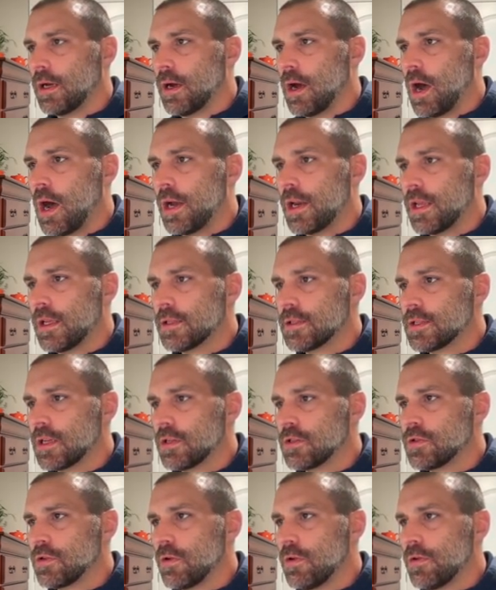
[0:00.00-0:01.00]
audience
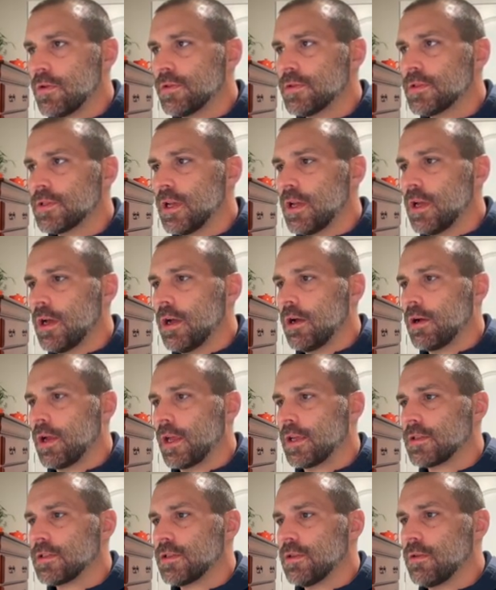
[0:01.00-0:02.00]
controls.
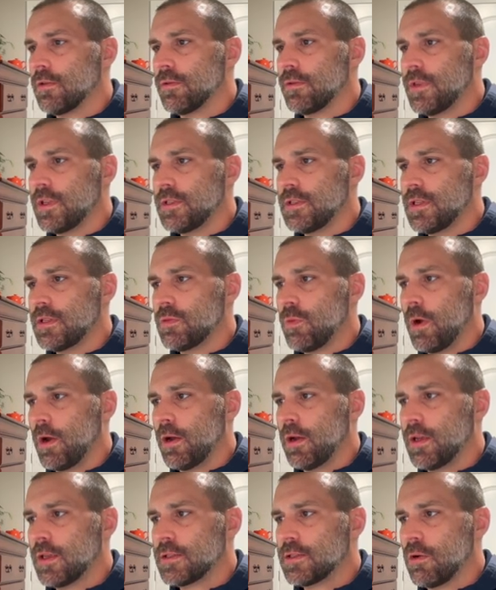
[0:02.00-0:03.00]
Okay, so this is where
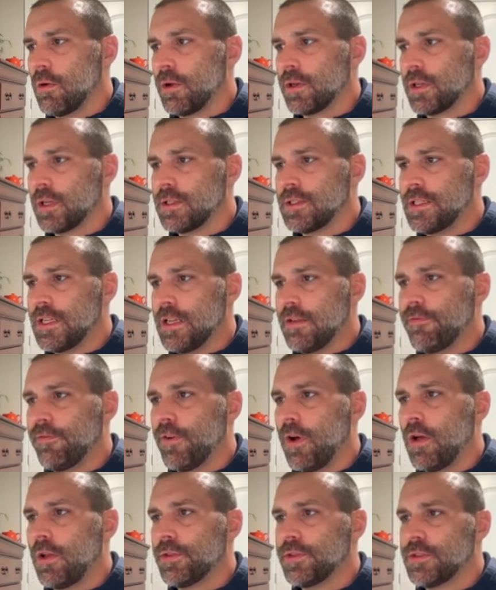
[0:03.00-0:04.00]
it's going to
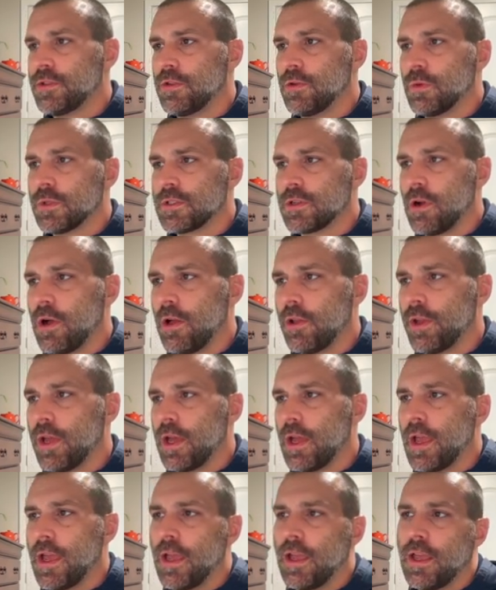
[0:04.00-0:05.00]
default to what's called
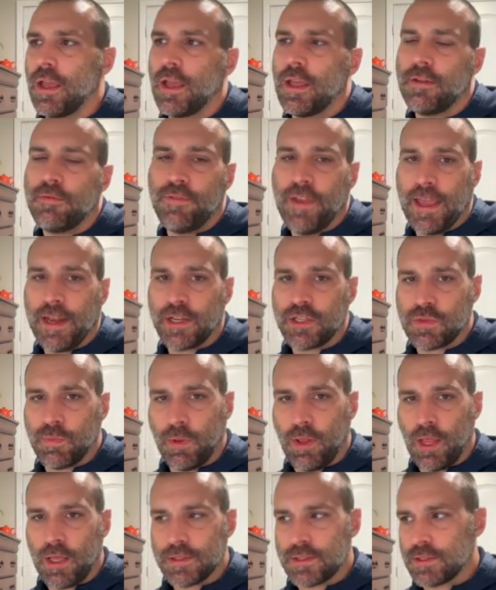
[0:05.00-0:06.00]
Advantage
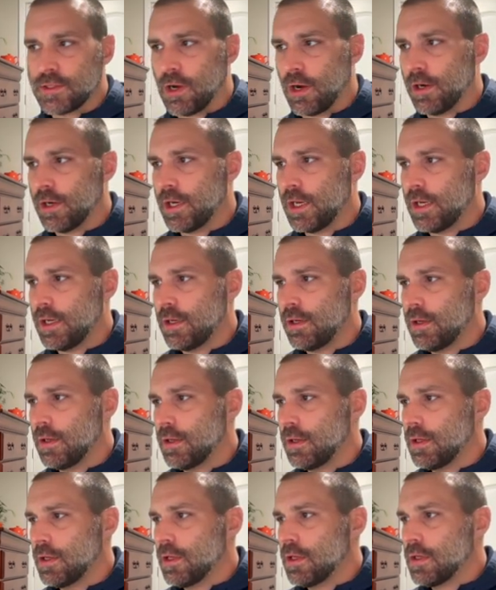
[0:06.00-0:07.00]
Plus targeting,
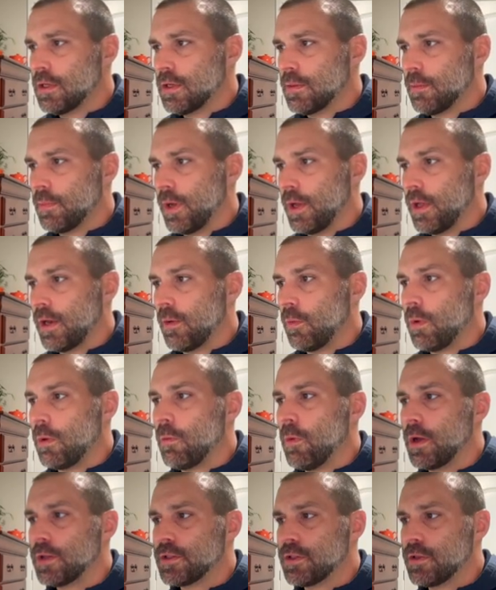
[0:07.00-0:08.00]
but we
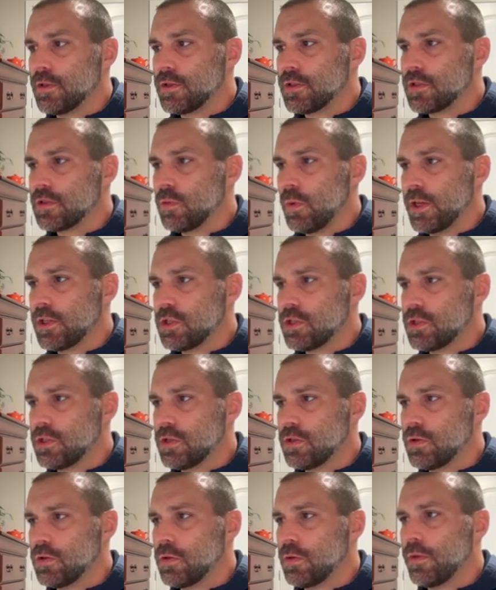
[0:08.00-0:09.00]
want to switch
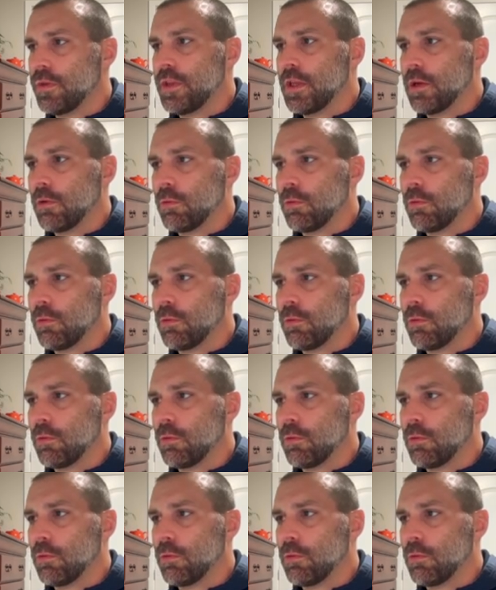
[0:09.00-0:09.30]
to the